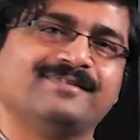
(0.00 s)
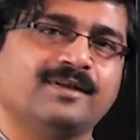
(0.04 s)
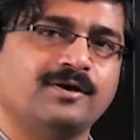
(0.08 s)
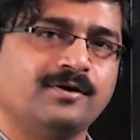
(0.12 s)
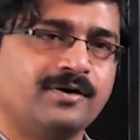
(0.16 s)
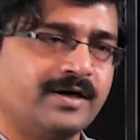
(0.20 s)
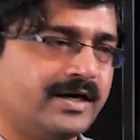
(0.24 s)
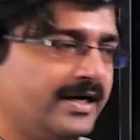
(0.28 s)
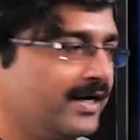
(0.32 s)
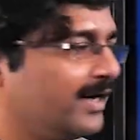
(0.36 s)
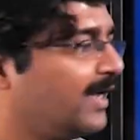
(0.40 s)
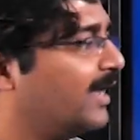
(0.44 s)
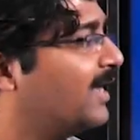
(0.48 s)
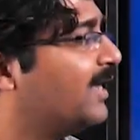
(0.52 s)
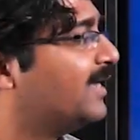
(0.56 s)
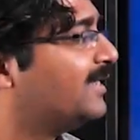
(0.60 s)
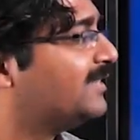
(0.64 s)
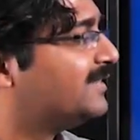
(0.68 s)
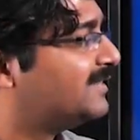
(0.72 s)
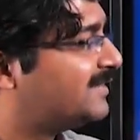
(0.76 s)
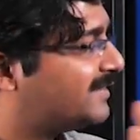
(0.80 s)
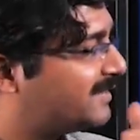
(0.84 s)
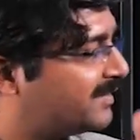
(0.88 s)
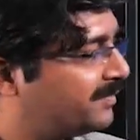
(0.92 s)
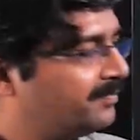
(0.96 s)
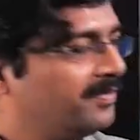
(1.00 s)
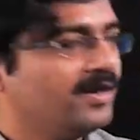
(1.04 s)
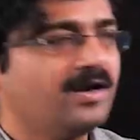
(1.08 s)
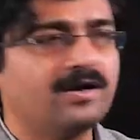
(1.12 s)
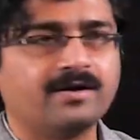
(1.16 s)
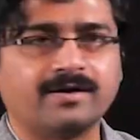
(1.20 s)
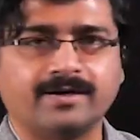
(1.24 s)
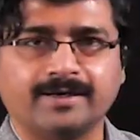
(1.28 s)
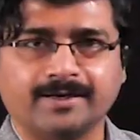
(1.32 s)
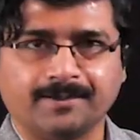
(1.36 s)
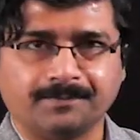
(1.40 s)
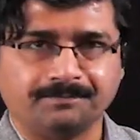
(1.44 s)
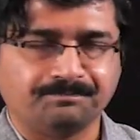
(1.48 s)
Alright.
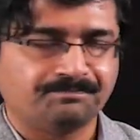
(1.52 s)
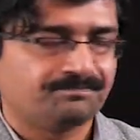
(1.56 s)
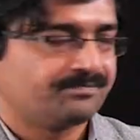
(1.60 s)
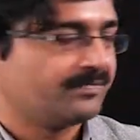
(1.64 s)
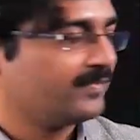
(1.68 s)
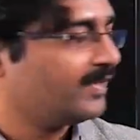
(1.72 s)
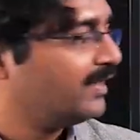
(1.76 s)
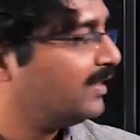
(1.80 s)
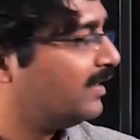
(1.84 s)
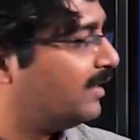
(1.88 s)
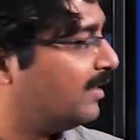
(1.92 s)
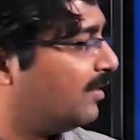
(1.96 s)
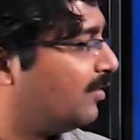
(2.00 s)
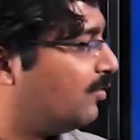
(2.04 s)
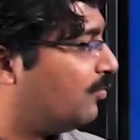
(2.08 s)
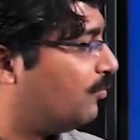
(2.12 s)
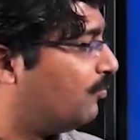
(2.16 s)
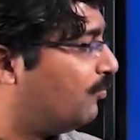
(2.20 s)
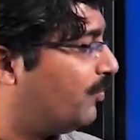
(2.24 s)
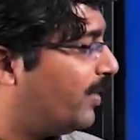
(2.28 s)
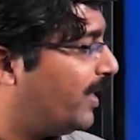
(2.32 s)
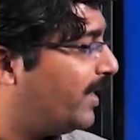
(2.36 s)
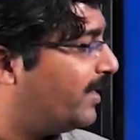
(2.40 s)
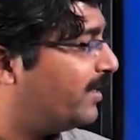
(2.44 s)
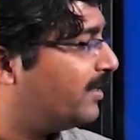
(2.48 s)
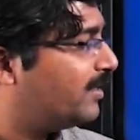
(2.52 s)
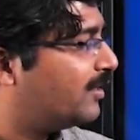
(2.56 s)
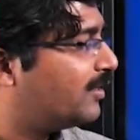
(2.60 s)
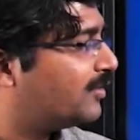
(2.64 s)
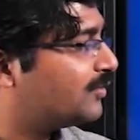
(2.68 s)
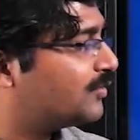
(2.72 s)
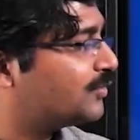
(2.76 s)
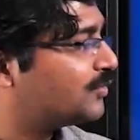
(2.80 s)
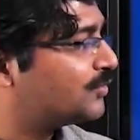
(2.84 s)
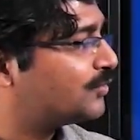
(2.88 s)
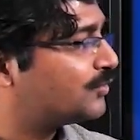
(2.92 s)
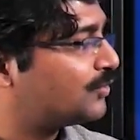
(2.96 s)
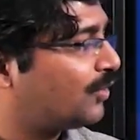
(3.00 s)
Similarly, when a
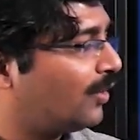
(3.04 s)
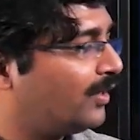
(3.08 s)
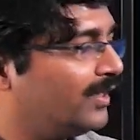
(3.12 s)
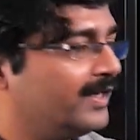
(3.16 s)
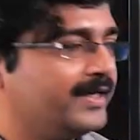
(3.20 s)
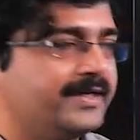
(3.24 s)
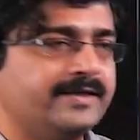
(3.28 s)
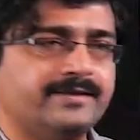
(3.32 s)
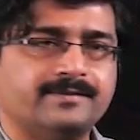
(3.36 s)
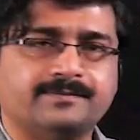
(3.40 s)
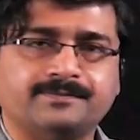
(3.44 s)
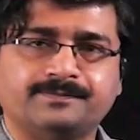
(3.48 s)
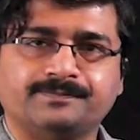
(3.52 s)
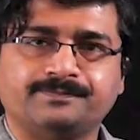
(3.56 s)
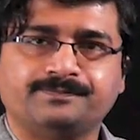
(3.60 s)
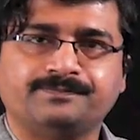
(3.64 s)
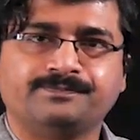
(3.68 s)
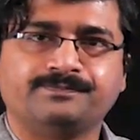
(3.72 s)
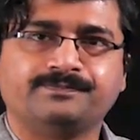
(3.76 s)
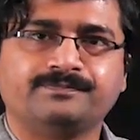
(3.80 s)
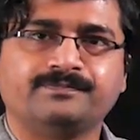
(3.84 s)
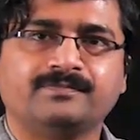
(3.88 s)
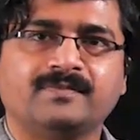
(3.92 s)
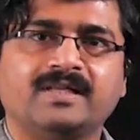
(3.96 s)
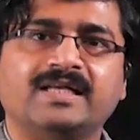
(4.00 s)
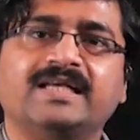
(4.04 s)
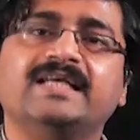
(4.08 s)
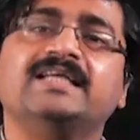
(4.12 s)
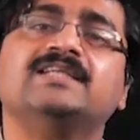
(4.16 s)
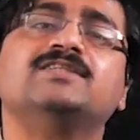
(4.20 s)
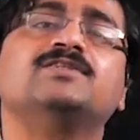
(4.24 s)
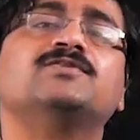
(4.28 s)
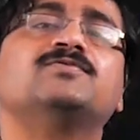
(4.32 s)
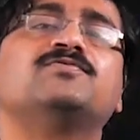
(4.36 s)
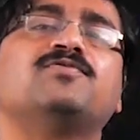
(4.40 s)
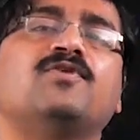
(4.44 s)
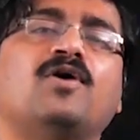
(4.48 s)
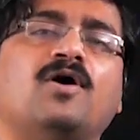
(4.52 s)
solid
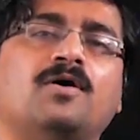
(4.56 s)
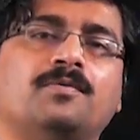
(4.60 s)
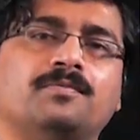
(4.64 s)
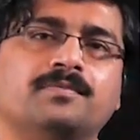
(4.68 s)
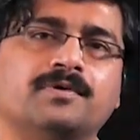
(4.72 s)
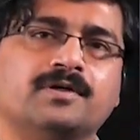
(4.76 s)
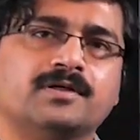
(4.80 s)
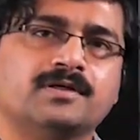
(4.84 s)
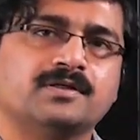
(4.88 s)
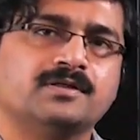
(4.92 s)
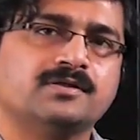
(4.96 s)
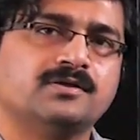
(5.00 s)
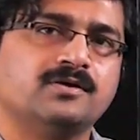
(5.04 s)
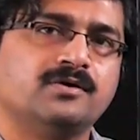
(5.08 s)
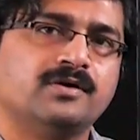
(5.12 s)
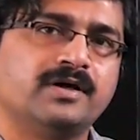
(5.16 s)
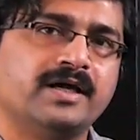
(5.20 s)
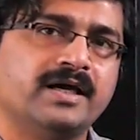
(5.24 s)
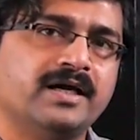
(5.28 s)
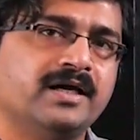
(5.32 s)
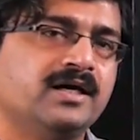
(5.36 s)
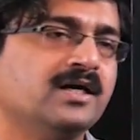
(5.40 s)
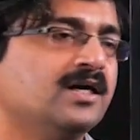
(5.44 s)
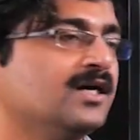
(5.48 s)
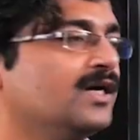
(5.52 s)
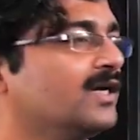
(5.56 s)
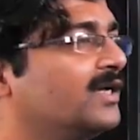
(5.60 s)
is formed, okay,